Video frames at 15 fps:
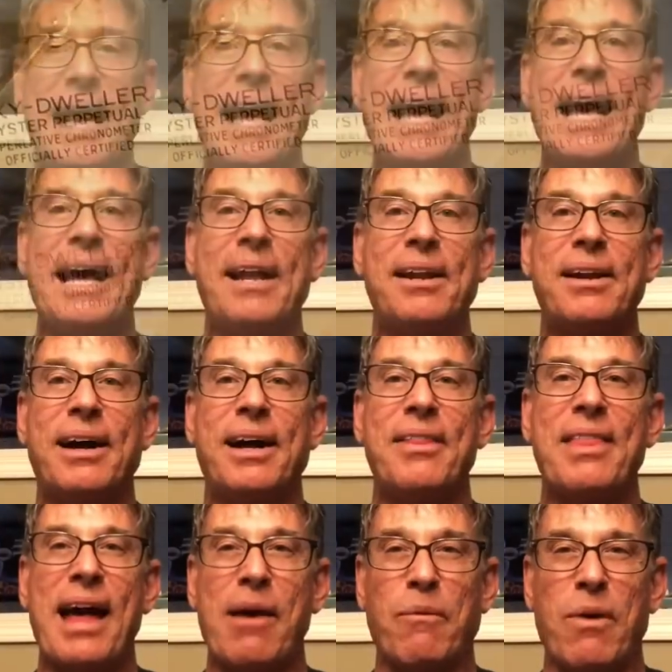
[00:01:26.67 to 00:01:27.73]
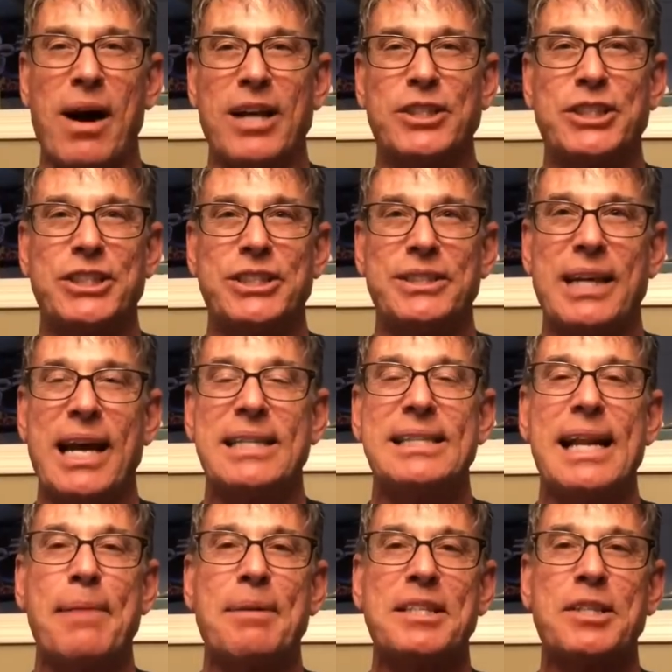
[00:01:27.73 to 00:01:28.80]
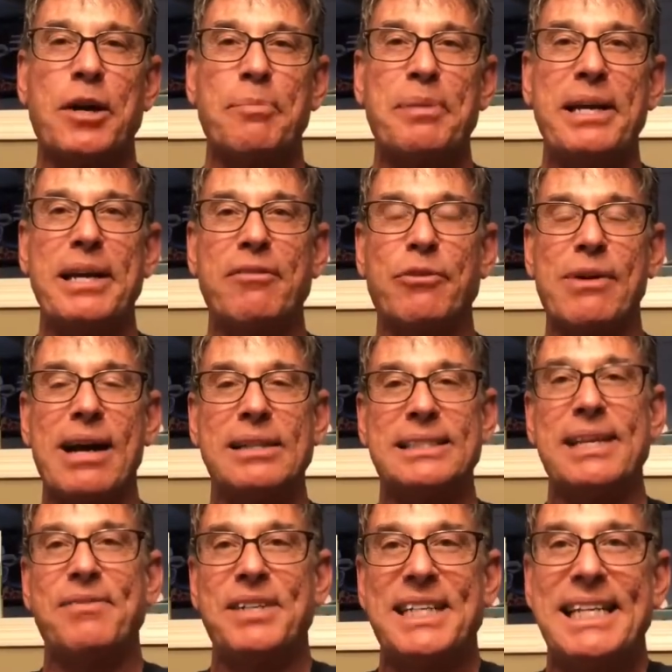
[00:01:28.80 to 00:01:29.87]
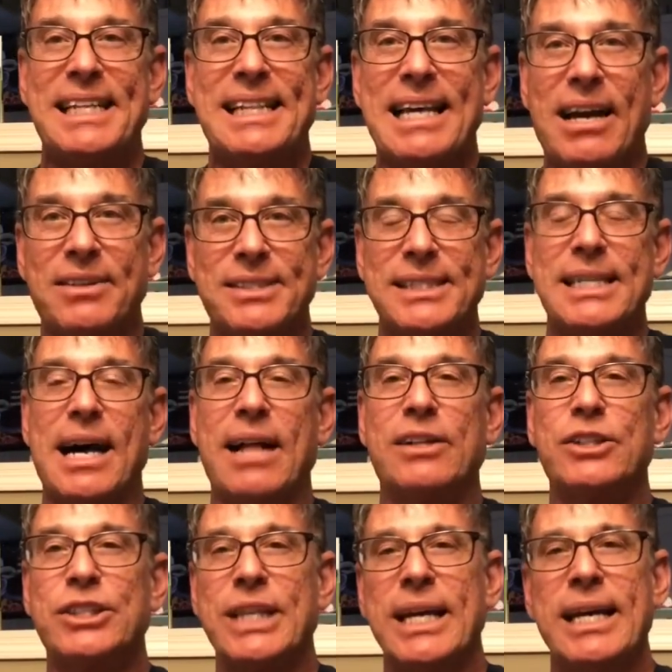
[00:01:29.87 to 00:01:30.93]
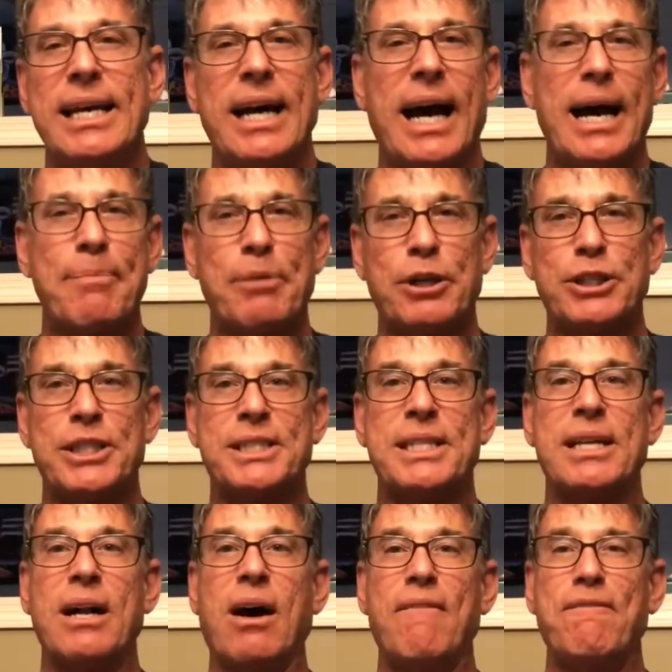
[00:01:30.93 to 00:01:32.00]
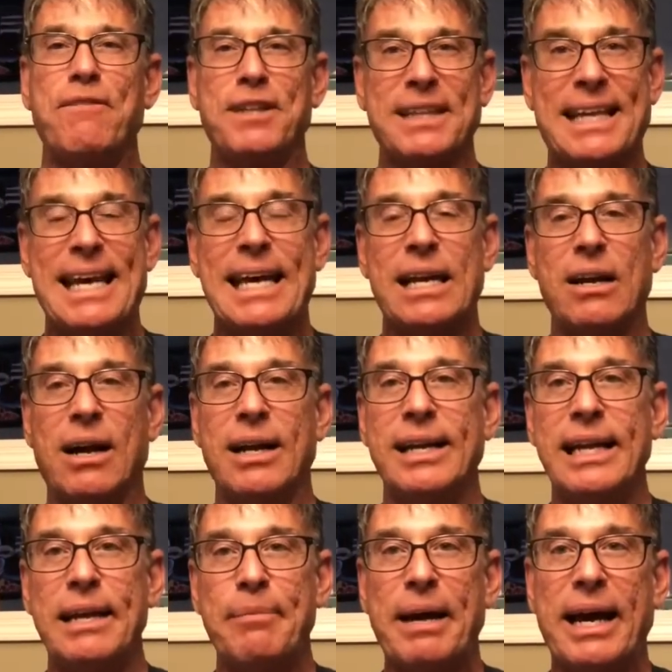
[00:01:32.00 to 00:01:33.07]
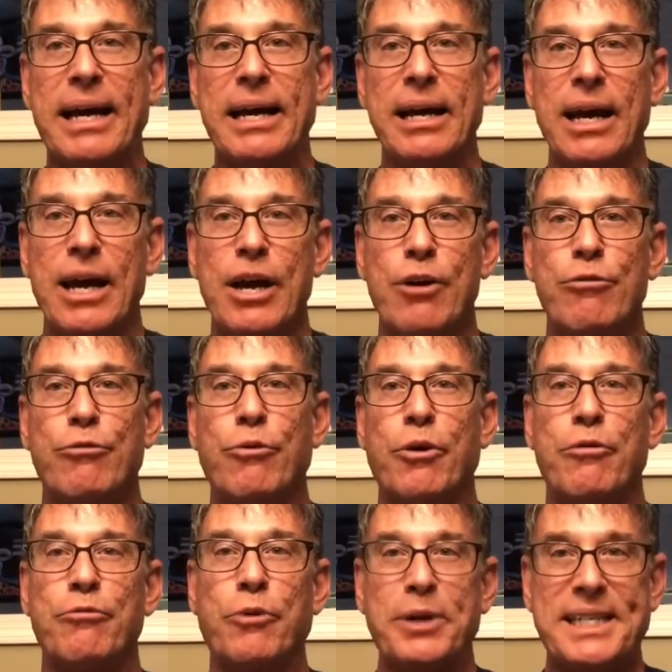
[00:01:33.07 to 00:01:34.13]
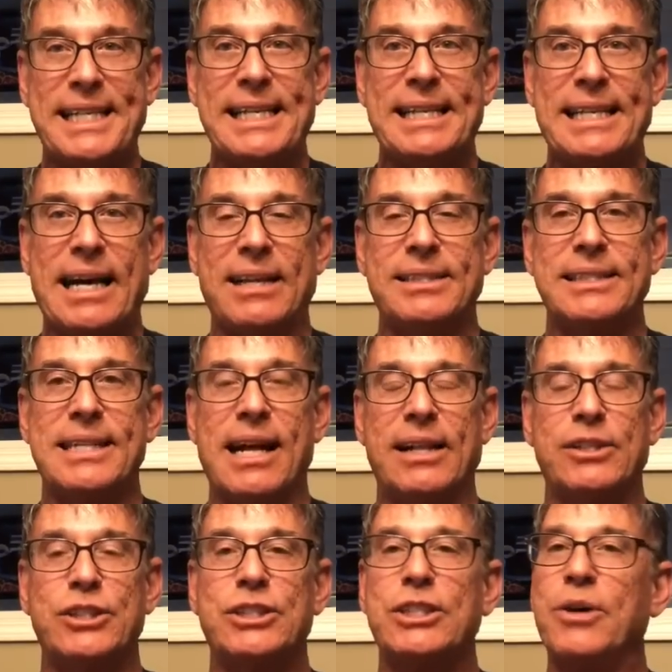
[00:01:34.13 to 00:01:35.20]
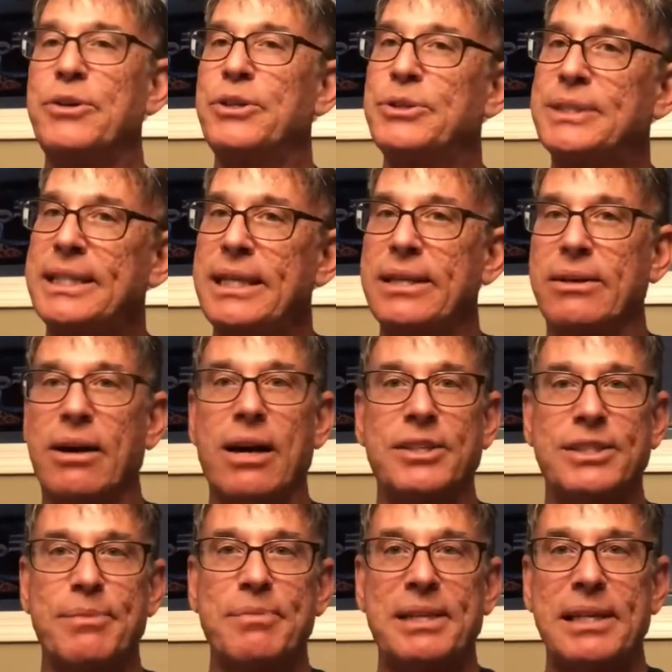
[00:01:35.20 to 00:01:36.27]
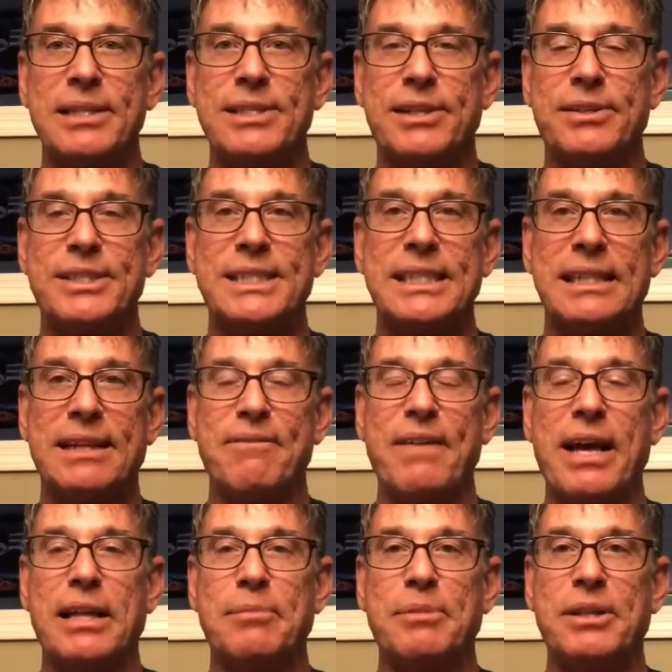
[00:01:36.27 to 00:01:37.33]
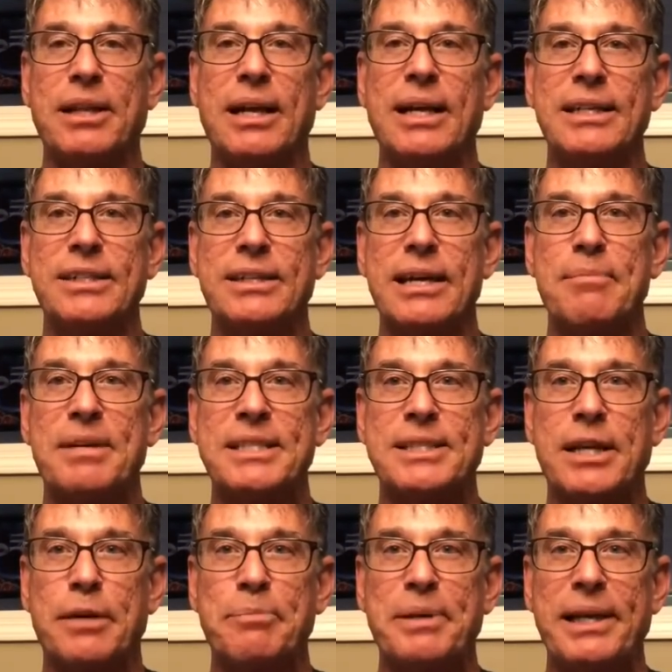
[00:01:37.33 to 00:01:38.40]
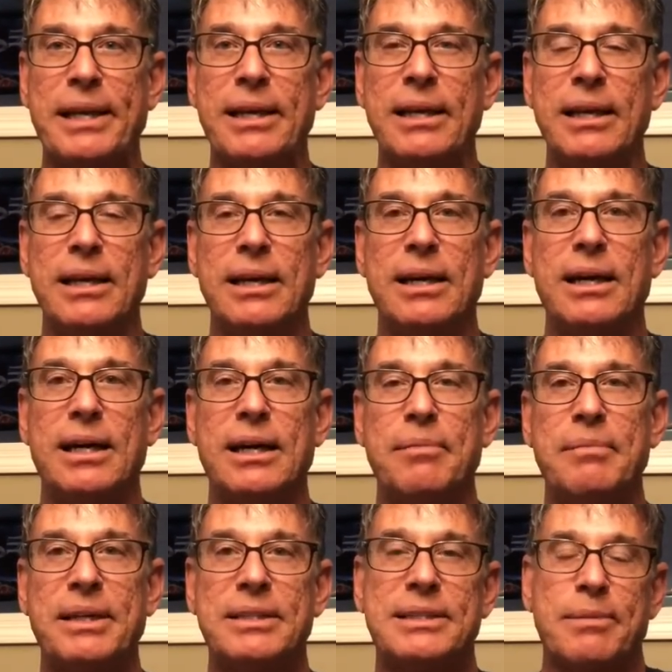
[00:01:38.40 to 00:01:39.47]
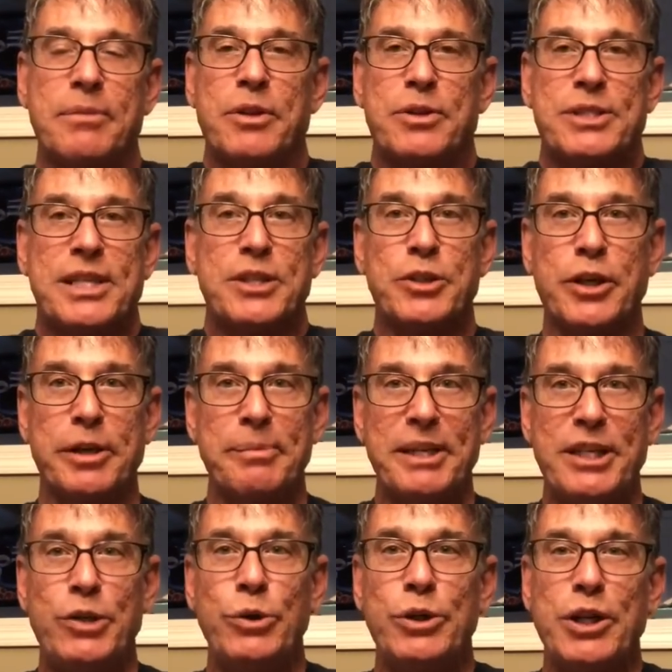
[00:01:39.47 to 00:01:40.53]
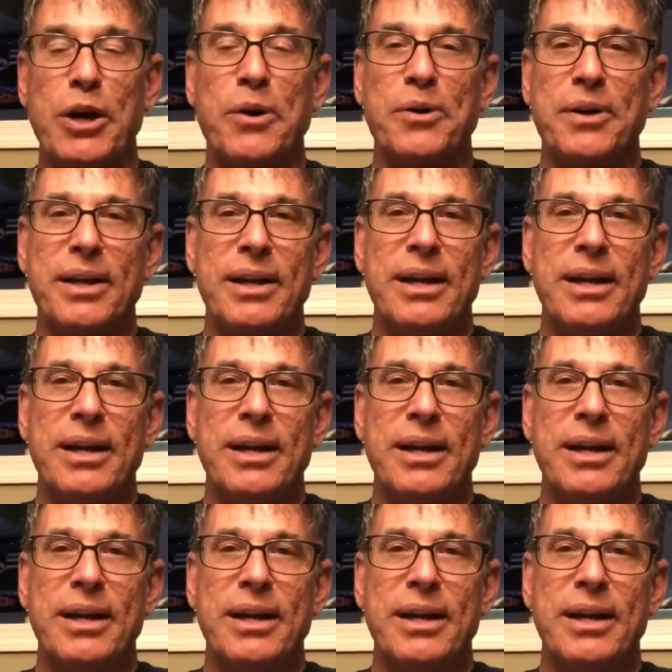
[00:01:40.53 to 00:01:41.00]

And that watch has an MSRP of around $17,000. I purchased it full kit on eBay for $14,000. So you see there are some things that are still available under MSRP, and some of those things are going to be two-tone.